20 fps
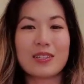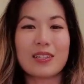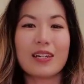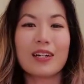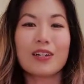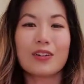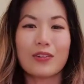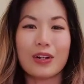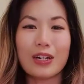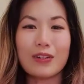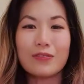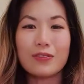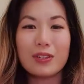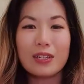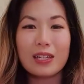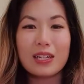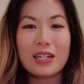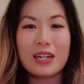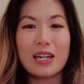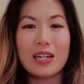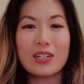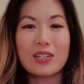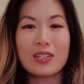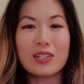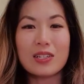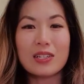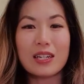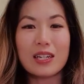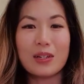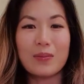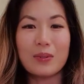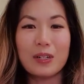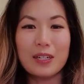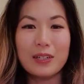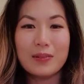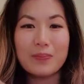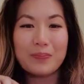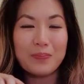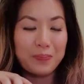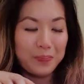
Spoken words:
they are great for the connection schema,